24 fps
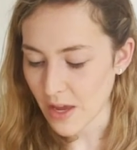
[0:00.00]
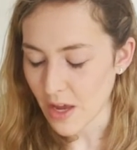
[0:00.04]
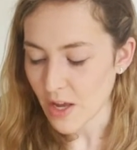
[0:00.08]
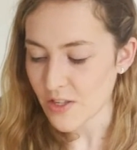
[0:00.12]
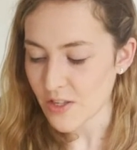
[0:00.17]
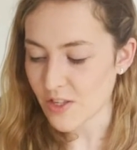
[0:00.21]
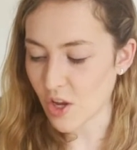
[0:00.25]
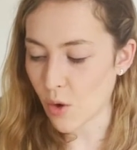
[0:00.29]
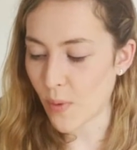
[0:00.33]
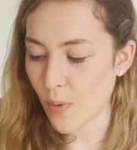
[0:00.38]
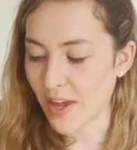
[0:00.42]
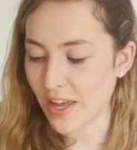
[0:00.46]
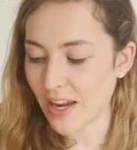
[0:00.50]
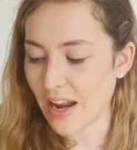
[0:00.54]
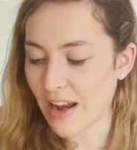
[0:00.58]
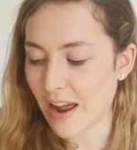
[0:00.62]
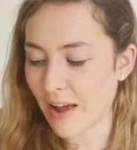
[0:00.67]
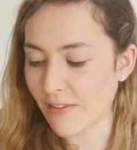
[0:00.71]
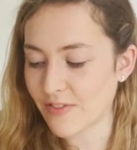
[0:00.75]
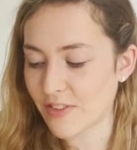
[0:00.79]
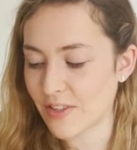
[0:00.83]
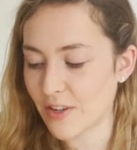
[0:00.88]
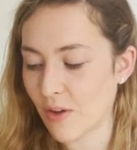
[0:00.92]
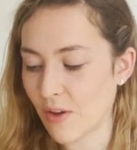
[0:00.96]
So we're going to
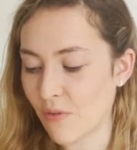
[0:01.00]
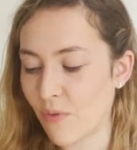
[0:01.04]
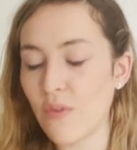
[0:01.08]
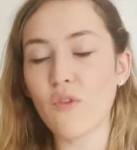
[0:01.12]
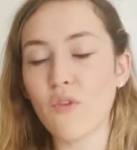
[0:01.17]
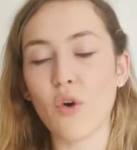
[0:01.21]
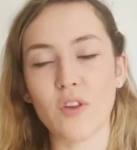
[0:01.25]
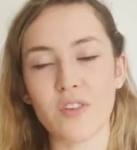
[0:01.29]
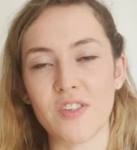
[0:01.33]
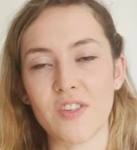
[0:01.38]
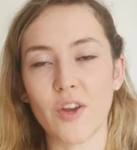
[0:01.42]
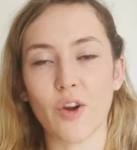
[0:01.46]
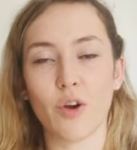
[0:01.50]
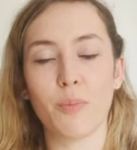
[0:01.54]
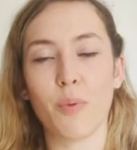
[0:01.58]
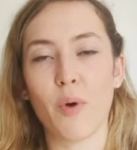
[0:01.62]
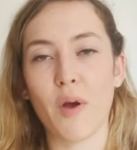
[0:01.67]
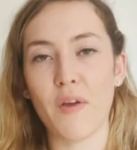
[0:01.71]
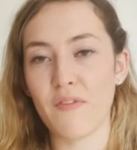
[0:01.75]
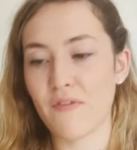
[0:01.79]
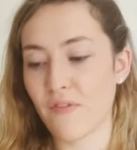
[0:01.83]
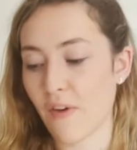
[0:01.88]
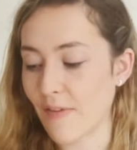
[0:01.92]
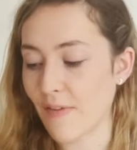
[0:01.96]
have to, if we've got
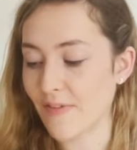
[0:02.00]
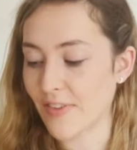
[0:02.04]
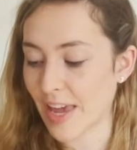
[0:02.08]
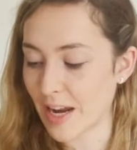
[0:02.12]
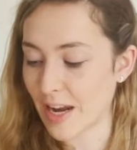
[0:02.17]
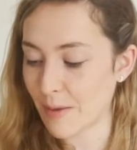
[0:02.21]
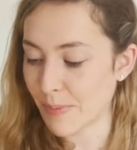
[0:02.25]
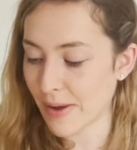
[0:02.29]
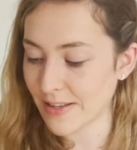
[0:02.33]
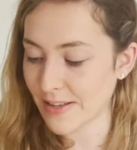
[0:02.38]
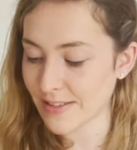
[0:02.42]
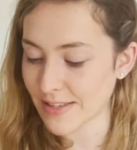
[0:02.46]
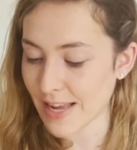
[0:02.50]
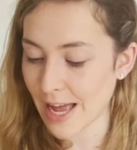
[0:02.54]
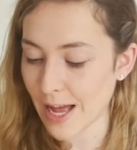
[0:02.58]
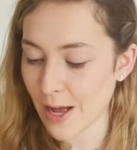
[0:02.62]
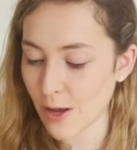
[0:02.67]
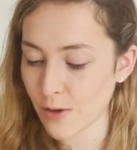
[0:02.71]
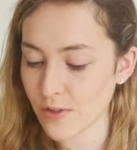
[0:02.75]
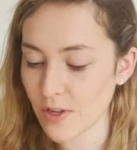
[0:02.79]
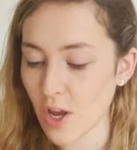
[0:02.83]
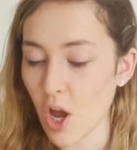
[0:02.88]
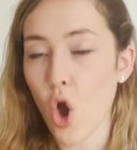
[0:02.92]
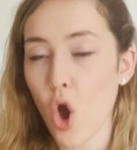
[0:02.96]
0.5
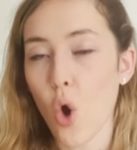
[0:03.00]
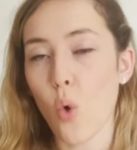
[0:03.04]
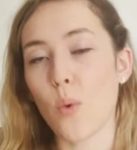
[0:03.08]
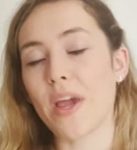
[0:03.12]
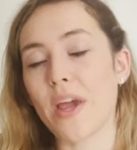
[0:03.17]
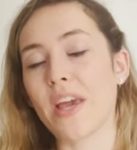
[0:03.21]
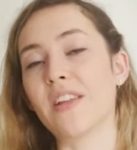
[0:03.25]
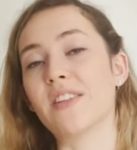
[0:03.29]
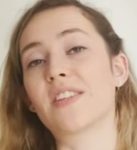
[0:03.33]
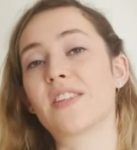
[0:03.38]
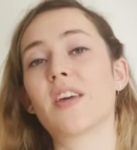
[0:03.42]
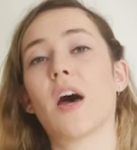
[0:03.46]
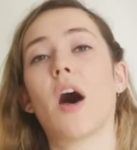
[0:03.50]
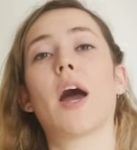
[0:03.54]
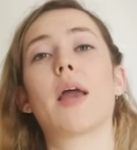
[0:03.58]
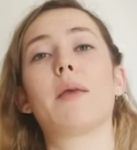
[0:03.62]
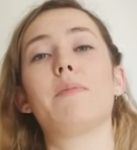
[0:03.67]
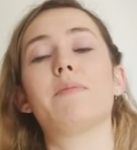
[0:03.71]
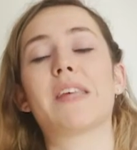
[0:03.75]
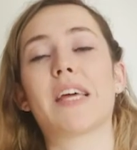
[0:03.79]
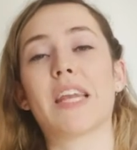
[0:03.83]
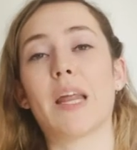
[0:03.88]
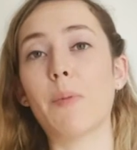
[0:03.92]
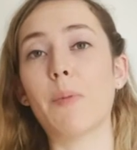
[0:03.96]
kilopascals, we can
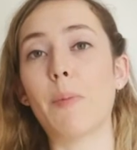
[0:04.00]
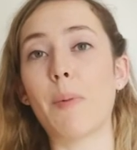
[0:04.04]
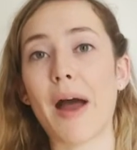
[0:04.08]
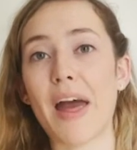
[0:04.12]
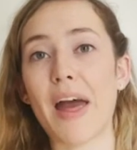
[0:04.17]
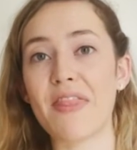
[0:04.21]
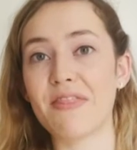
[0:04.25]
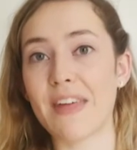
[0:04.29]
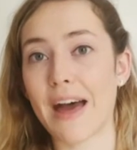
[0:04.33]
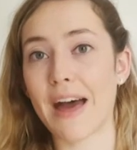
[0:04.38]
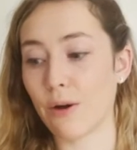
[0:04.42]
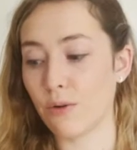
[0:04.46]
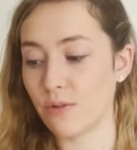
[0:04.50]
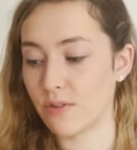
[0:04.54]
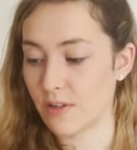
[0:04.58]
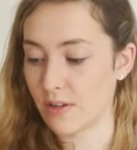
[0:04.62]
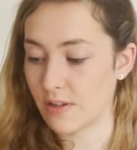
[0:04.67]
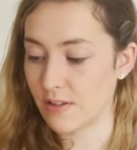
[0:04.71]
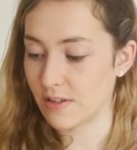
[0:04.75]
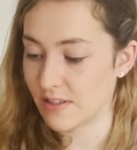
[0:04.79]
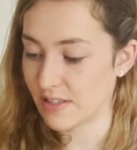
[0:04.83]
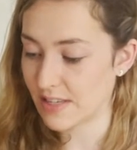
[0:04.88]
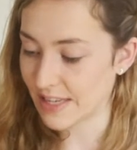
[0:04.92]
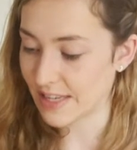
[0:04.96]
times that number by
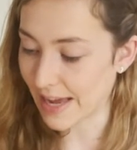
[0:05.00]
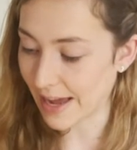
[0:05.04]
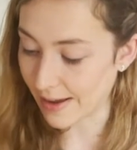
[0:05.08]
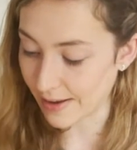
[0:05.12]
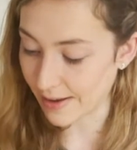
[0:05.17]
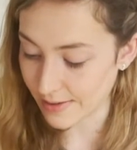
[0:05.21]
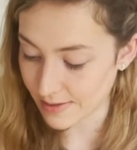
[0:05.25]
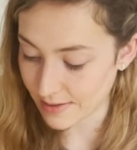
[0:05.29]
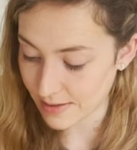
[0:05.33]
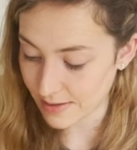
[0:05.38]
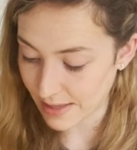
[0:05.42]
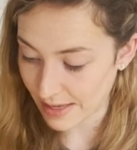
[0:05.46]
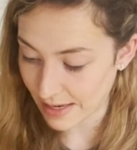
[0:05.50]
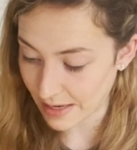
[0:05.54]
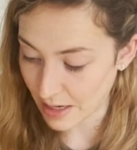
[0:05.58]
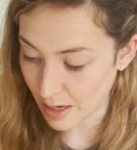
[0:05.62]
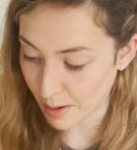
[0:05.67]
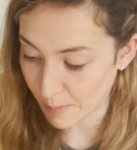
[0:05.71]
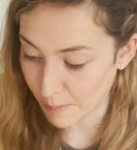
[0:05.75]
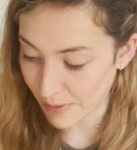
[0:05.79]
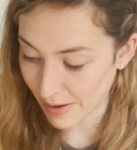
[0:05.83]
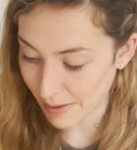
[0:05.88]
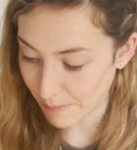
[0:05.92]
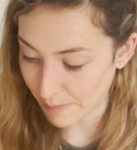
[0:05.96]
1,000 to get us the
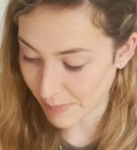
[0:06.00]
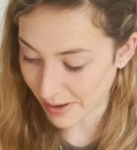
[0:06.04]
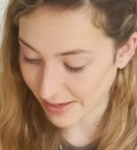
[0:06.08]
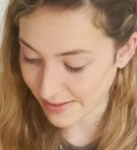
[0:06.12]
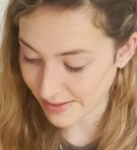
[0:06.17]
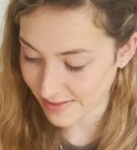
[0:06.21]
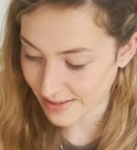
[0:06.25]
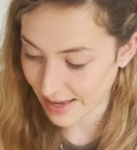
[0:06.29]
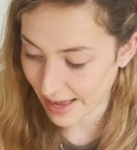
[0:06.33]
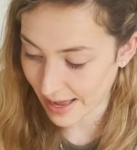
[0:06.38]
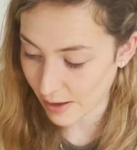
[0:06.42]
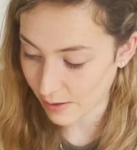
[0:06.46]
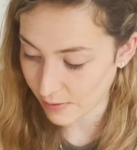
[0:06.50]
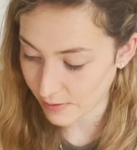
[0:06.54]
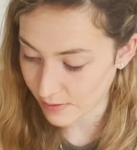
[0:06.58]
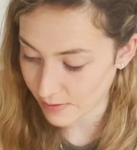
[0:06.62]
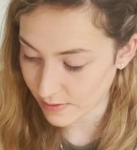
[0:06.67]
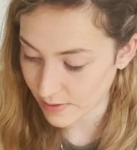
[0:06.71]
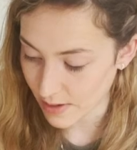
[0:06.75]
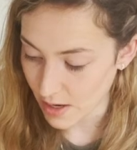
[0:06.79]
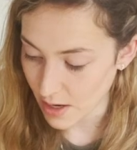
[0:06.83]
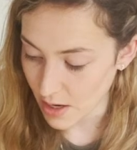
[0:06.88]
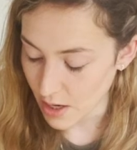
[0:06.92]
number in pascals.